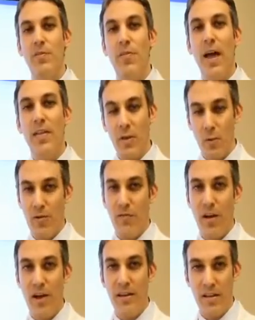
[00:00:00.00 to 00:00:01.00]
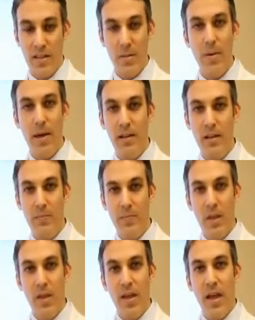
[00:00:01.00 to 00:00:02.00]
of fat that we find in the belly
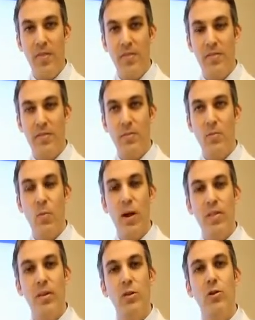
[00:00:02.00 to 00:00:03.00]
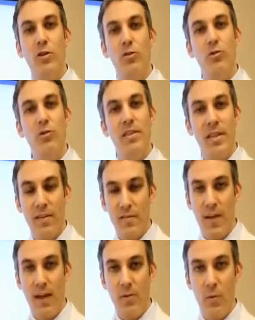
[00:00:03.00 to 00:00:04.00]
and the way that you can treat
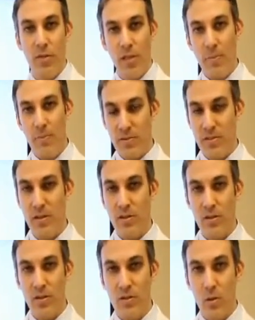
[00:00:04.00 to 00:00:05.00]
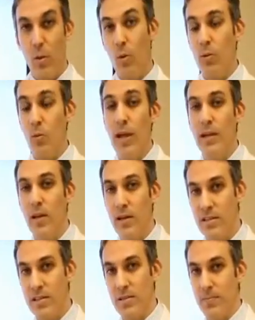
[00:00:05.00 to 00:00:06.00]
that fat with liposuction or with weight
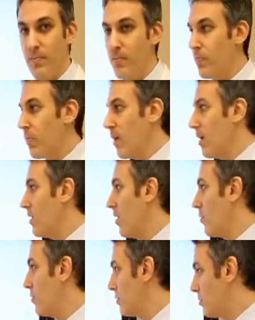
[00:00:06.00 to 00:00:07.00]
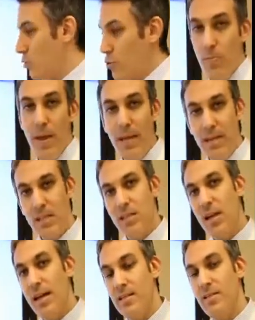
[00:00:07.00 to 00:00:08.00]
loss. Now there's two main
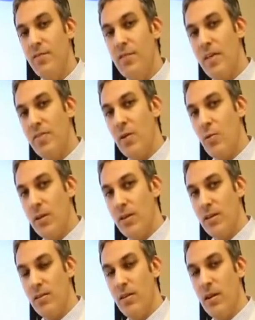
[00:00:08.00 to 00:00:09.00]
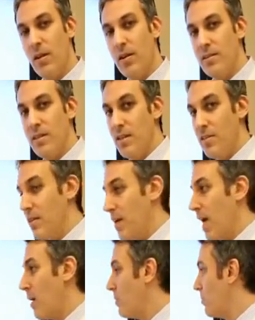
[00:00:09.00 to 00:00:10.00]
kinds of fat that we can see in
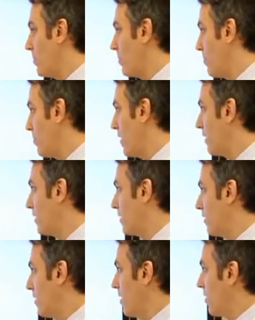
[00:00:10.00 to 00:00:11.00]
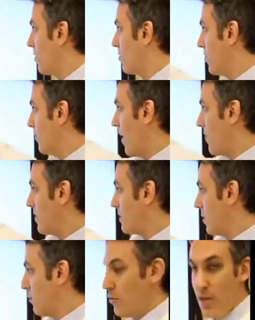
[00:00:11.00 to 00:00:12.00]
the abdomen or the belly. There's the fat
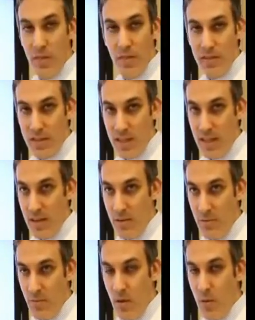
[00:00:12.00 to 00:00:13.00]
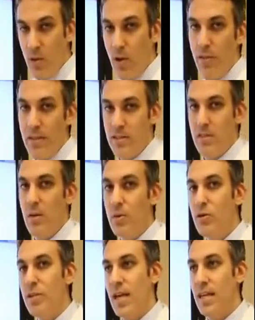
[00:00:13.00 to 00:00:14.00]
that's underneath the skin. We call that
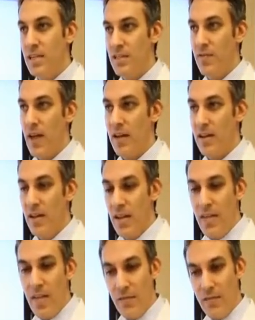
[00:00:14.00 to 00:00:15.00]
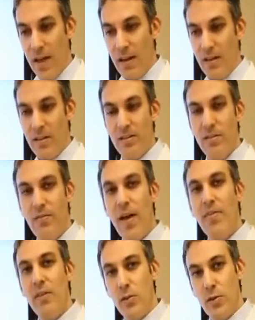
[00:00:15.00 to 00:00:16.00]
subcutaneous fat. And that fat is the
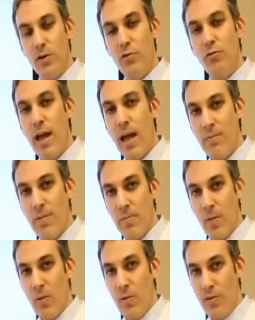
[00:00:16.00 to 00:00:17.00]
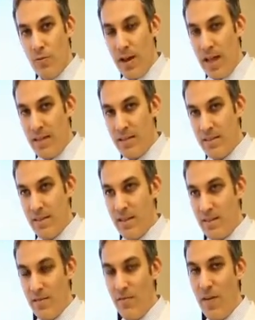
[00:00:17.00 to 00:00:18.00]
fat that you can grab with your hands.
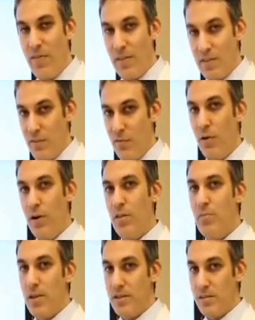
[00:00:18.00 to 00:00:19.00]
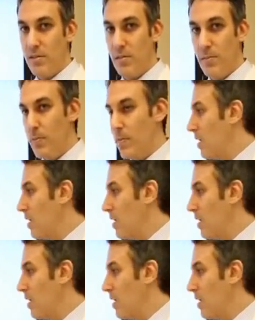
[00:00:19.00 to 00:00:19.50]
It's the fat that's in front of the muscle.